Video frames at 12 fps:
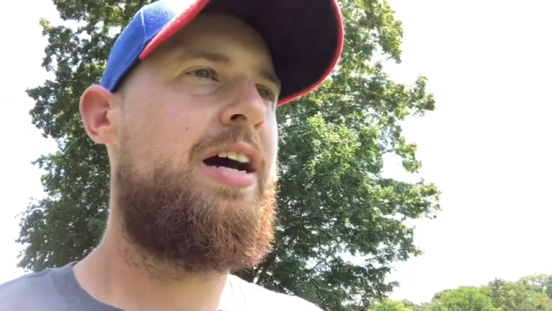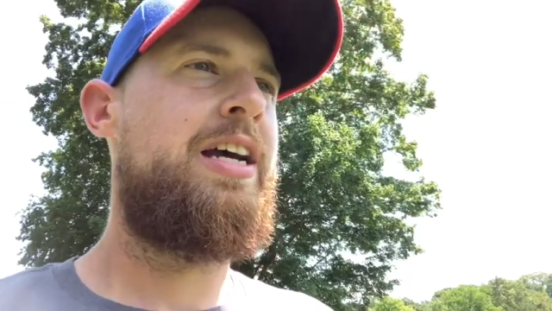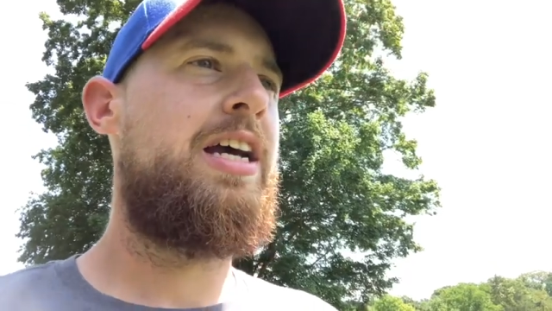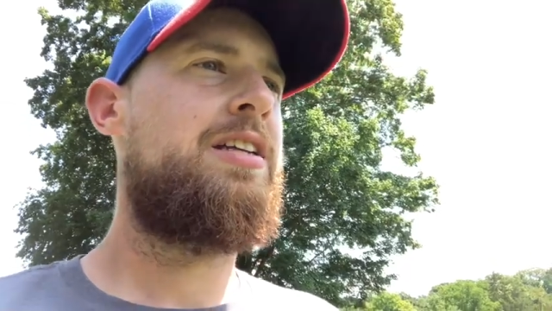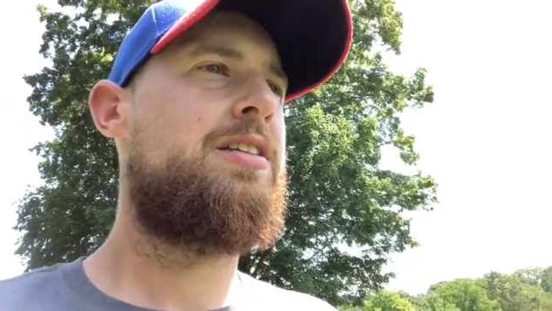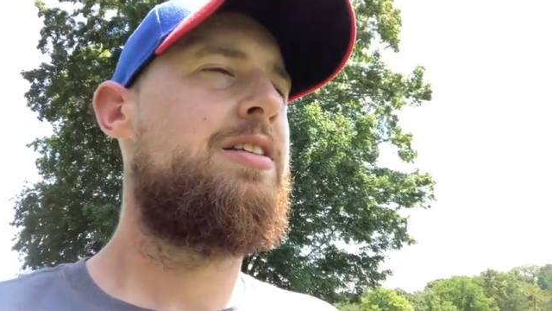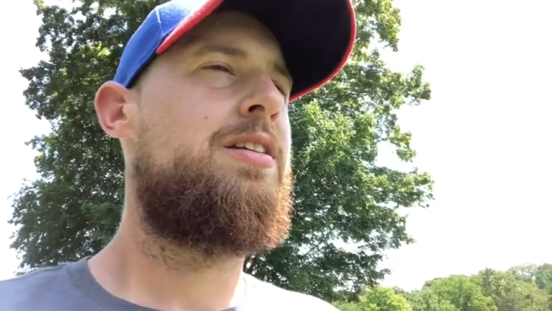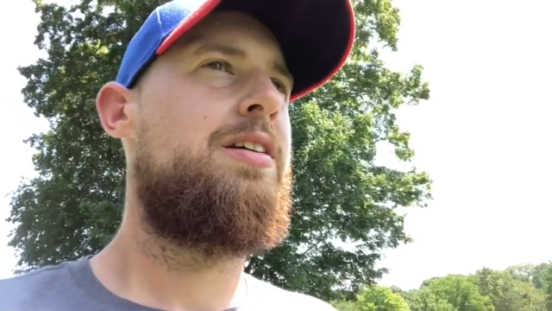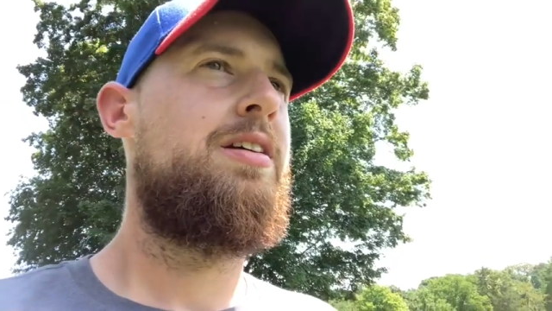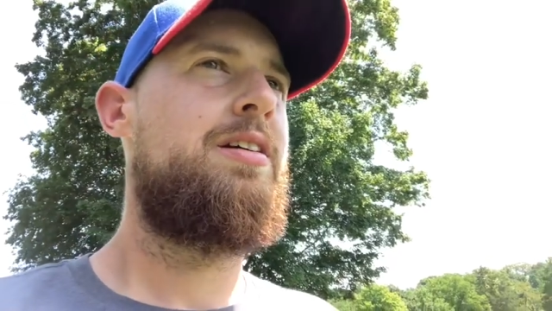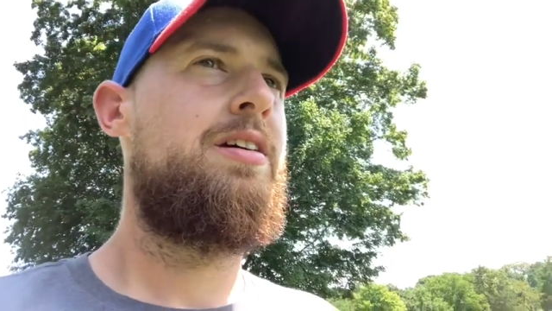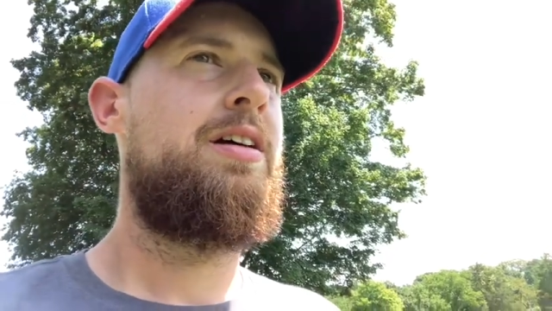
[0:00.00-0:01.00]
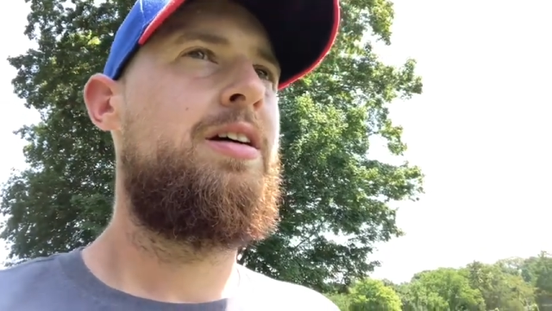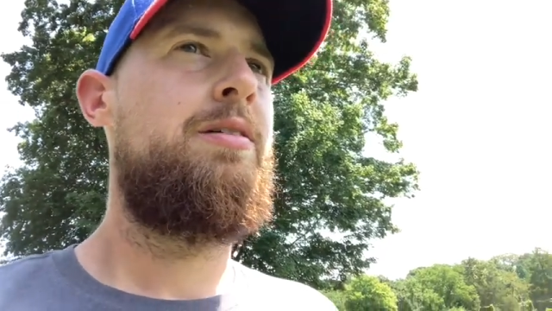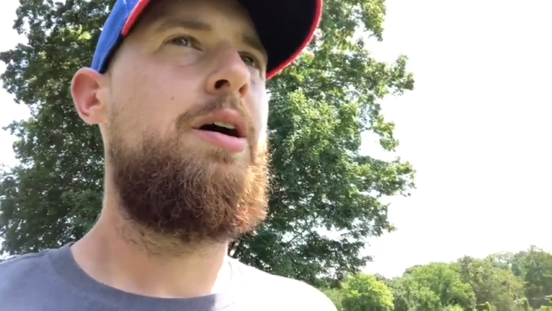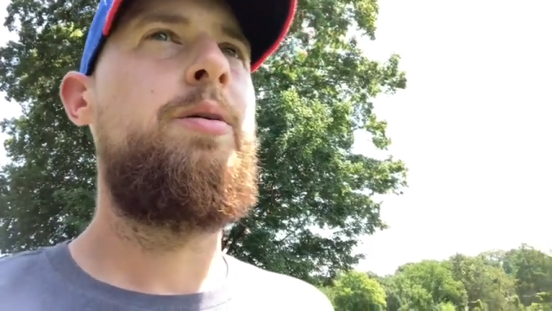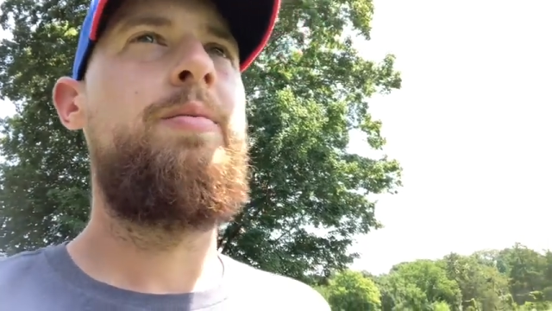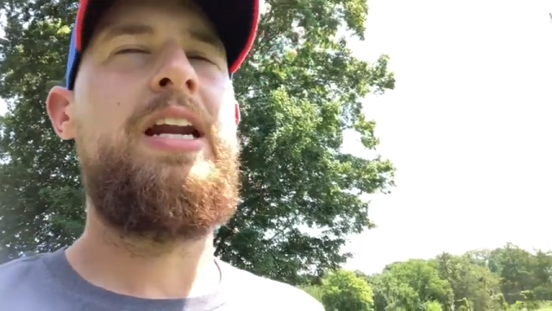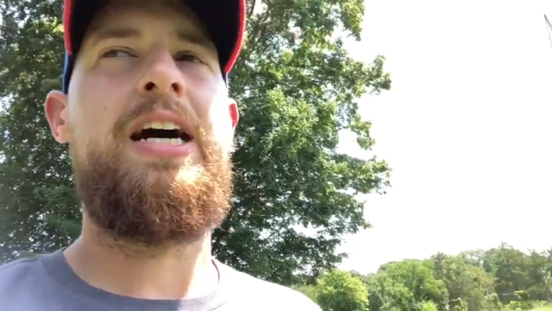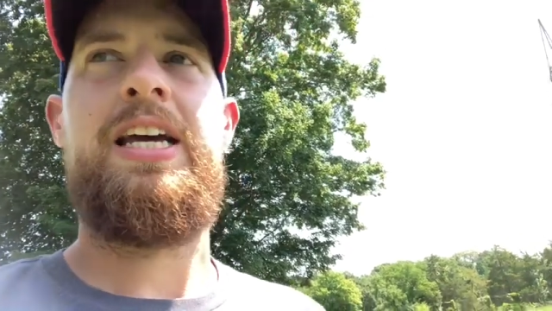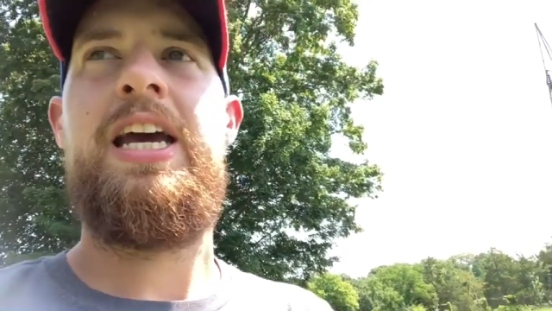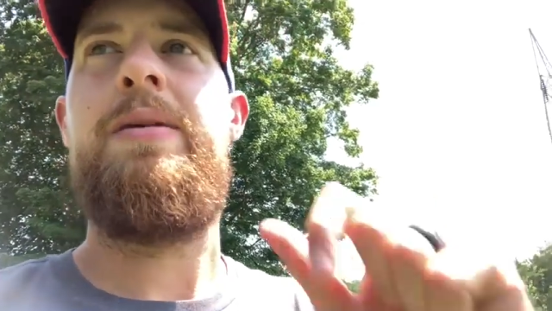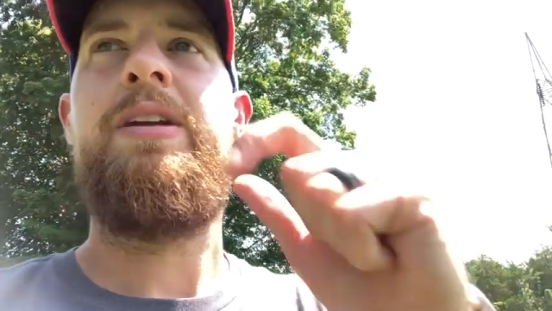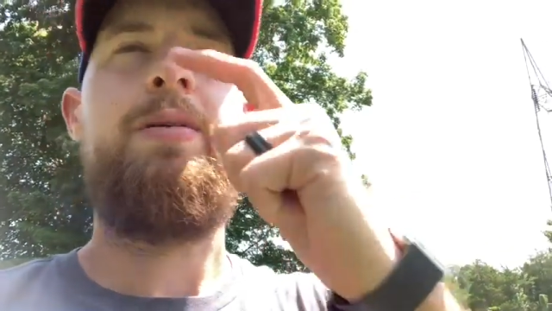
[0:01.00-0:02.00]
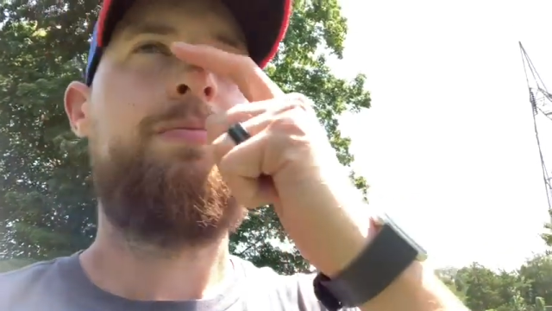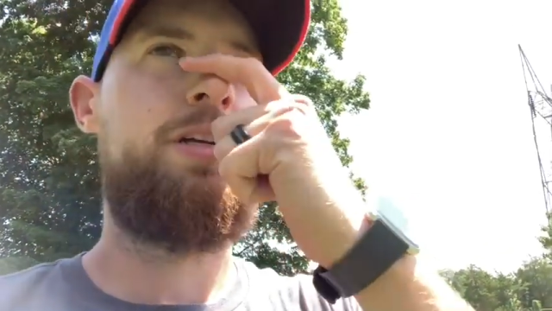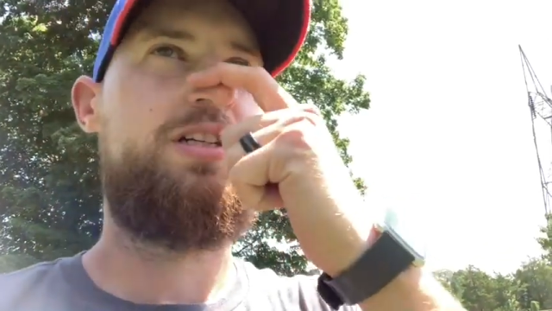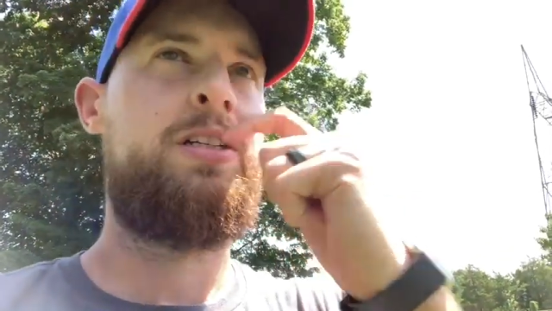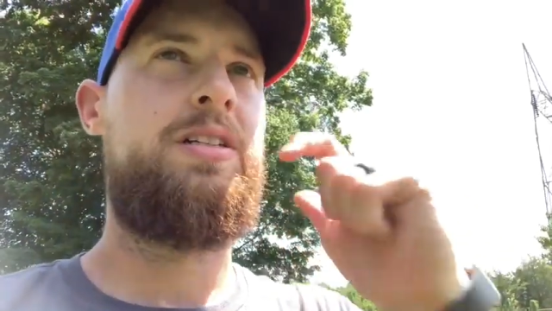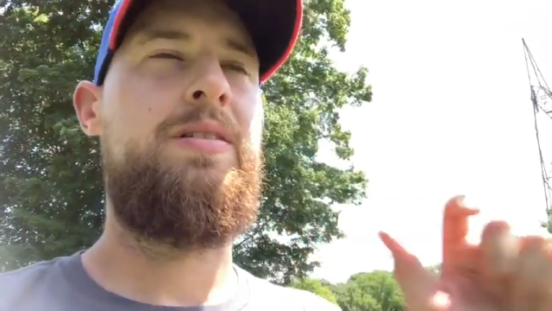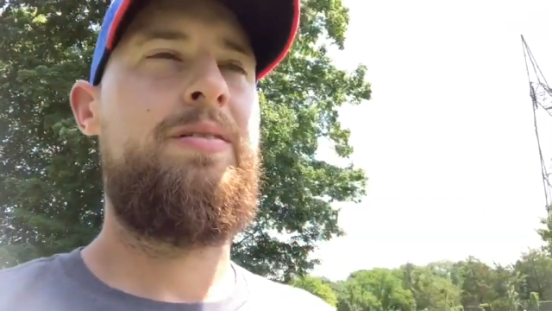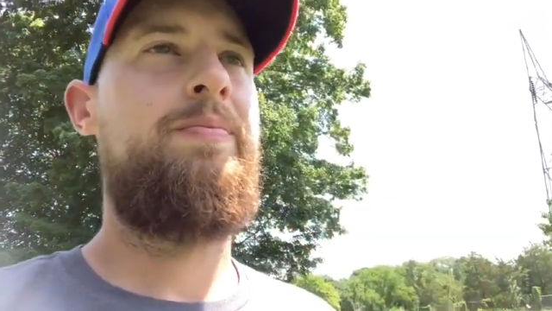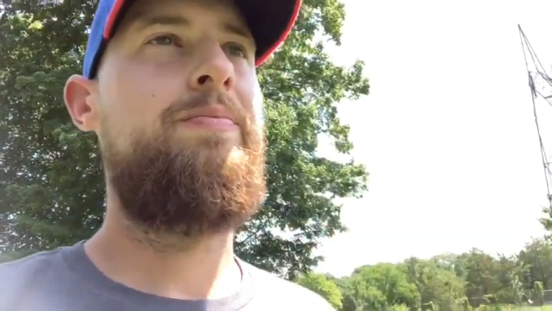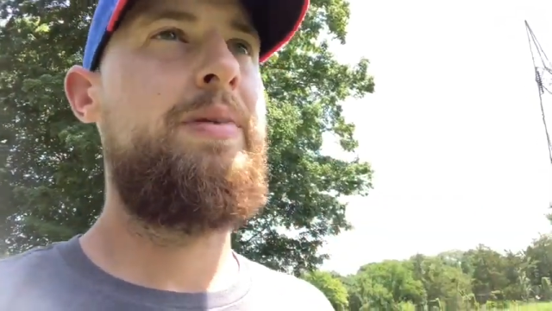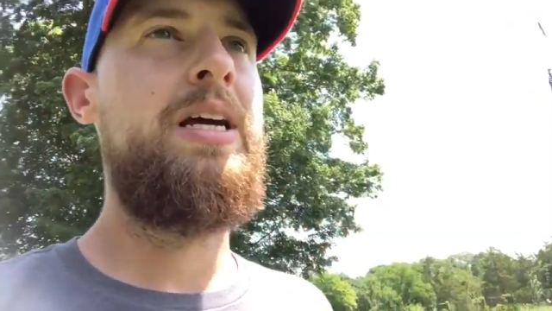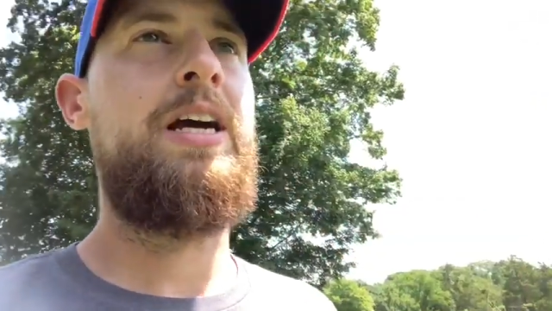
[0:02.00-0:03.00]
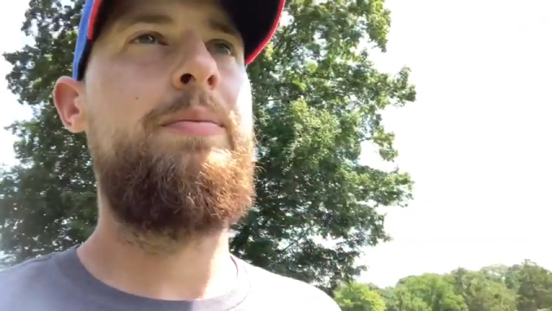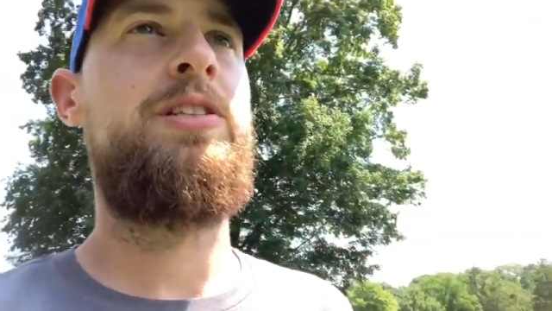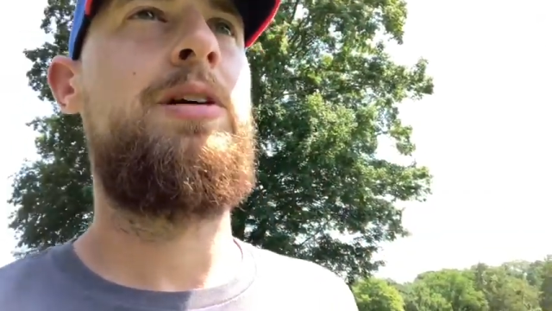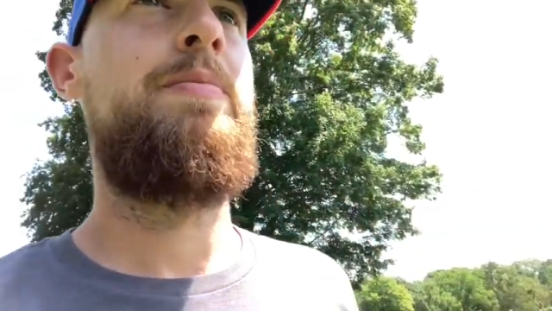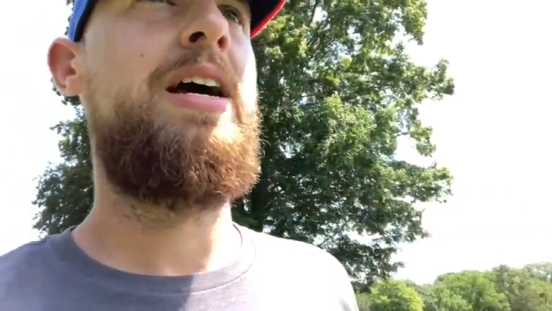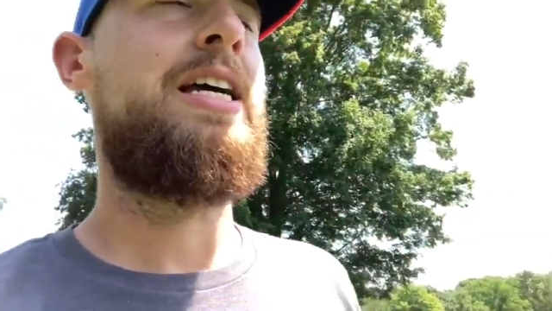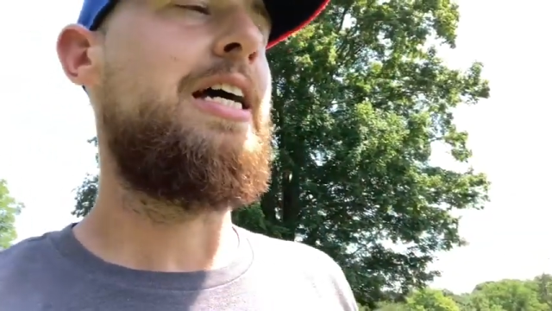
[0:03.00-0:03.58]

I guess, well, we may not can it, but just being able to make